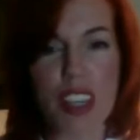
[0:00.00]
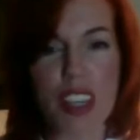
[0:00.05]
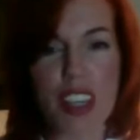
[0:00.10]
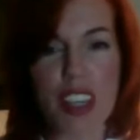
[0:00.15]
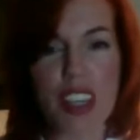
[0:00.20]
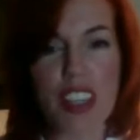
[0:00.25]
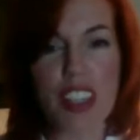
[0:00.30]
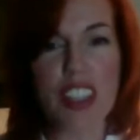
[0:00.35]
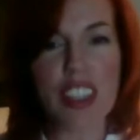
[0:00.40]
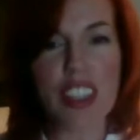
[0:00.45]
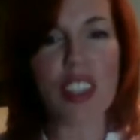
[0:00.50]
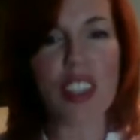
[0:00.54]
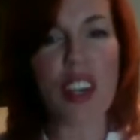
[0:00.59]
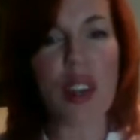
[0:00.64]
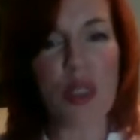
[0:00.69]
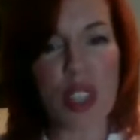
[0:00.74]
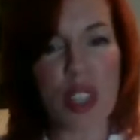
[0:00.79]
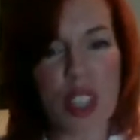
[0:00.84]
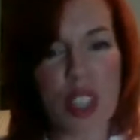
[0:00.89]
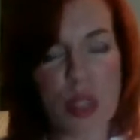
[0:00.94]

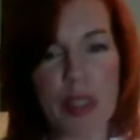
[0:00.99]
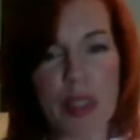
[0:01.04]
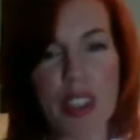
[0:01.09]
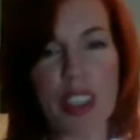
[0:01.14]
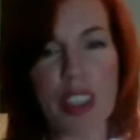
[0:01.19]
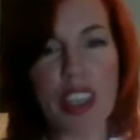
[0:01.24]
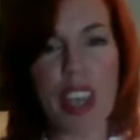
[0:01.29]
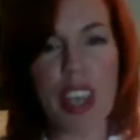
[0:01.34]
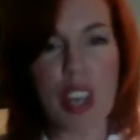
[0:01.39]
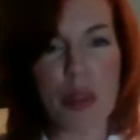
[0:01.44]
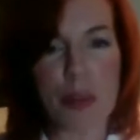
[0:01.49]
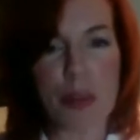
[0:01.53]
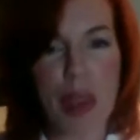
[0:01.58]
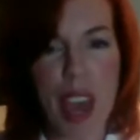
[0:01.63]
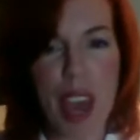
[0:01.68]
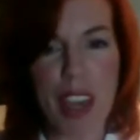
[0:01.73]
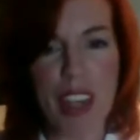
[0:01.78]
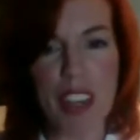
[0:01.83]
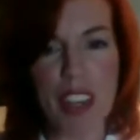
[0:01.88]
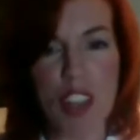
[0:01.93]
getting back
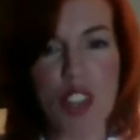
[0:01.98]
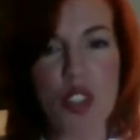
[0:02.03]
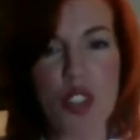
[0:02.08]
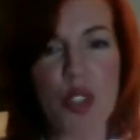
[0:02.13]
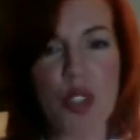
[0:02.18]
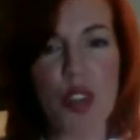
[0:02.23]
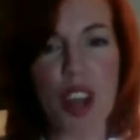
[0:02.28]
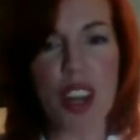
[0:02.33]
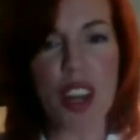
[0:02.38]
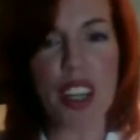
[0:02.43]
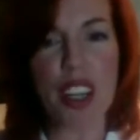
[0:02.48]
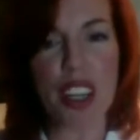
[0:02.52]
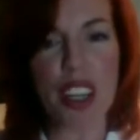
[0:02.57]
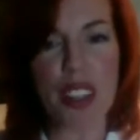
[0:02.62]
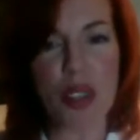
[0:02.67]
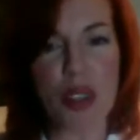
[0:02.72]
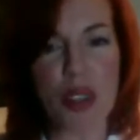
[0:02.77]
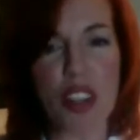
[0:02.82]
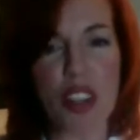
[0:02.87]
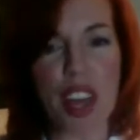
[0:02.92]
in the truck and
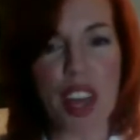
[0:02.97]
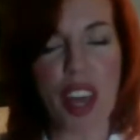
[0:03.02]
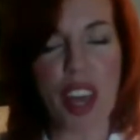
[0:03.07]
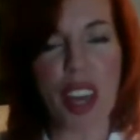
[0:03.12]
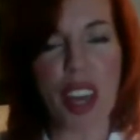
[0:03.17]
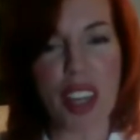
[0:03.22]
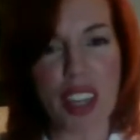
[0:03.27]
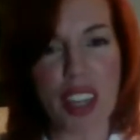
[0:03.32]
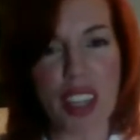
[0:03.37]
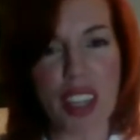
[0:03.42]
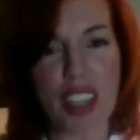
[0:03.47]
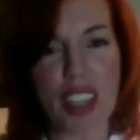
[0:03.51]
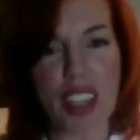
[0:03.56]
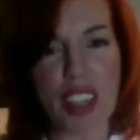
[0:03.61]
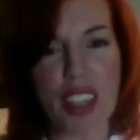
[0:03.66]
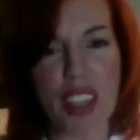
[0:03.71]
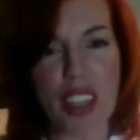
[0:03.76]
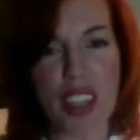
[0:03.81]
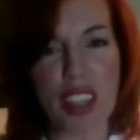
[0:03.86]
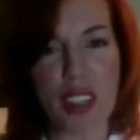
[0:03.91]
all that. And isn't that
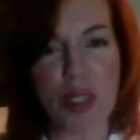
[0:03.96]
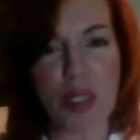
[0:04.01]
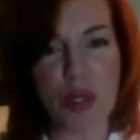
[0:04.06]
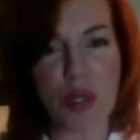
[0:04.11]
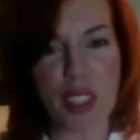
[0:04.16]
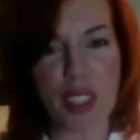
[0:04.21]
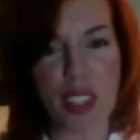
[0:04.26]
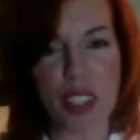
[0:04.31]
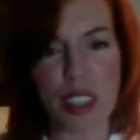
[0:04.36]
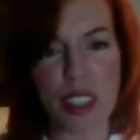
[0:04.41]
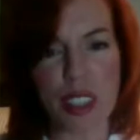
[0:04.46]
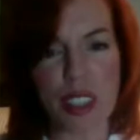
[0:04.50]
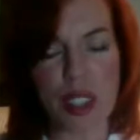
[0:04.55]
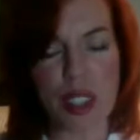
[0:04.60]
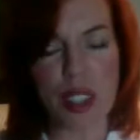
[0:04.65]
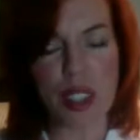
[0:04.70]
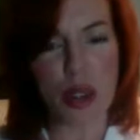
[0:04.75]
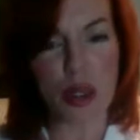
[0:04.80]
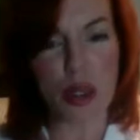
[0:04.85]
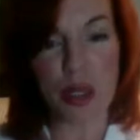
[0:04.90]
interesting?
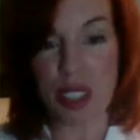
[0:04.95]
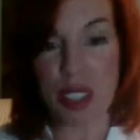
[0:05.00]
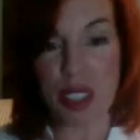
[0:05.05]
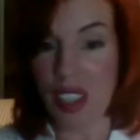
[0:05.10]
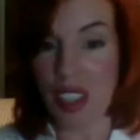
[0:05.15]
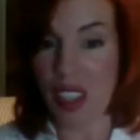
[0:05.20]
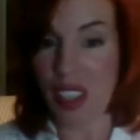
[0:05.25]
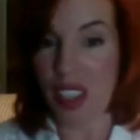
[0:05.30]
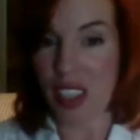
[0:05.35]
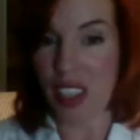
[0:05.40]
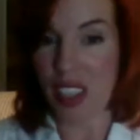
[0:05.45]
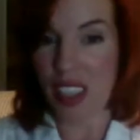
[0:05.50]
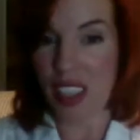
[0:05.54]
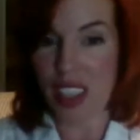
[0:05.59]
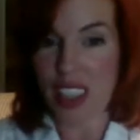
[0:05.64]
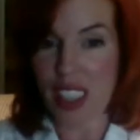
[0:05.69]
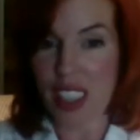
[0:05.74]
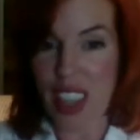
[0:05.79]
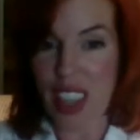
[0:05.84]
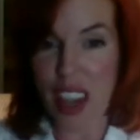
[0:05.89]
So,
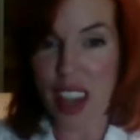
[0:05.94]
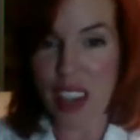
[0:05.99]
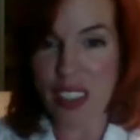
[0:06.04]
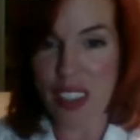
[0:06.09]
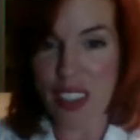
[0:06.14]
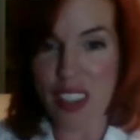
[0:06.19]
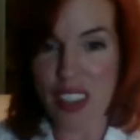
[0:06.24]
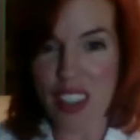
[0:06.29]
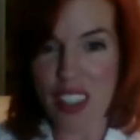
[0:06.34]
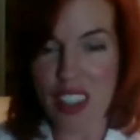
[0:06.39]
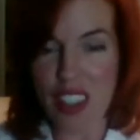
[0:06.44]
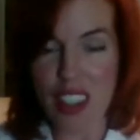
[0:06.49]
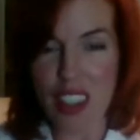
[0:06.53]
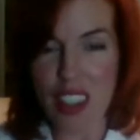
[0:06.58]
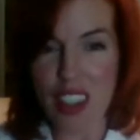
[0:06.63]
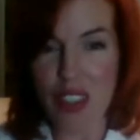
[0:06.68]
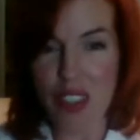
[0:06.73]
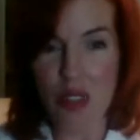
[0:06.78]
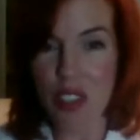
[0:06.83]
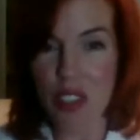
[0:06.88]
yeah,
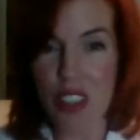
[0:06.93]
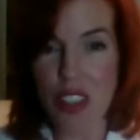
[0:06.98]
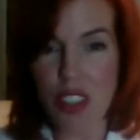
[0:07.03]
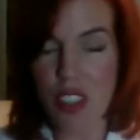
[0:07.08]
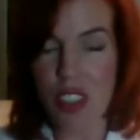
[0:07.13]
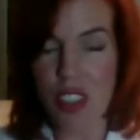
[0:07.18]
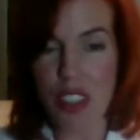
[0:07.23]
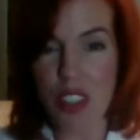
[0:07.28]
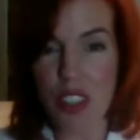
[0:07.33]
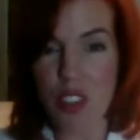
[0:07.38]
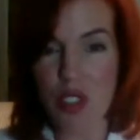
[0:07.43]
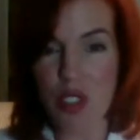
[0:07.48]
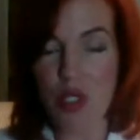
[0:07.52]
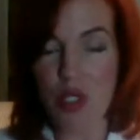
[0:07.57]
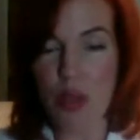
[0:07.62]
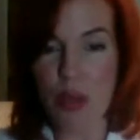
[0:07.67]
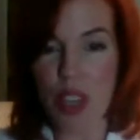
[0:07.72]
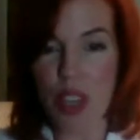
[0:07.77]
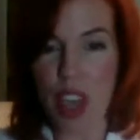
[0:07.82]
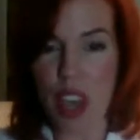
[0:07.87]
it's
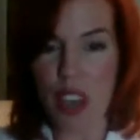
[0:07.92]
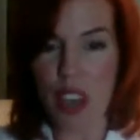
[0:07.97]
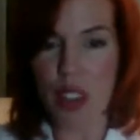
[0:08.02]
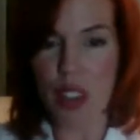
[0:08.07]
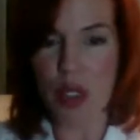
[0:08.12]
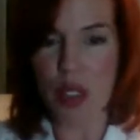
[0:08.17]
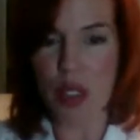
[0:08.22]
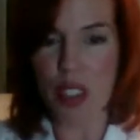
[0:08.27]
extremely accurate,